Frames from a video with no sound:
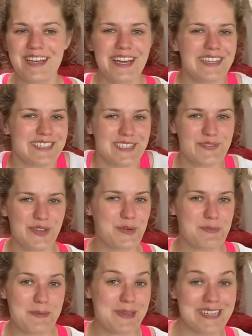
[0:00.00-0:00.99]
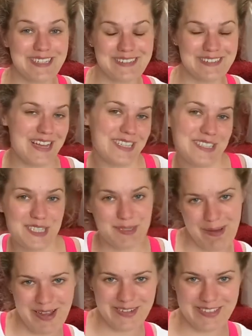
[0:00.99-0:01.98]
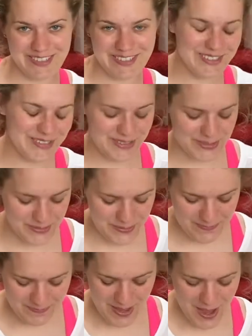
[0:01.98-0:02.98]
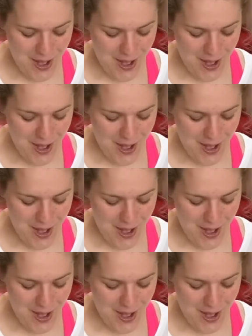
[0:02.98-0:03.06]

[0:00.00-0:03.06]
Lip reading: Has this video maybe inspired you to do so?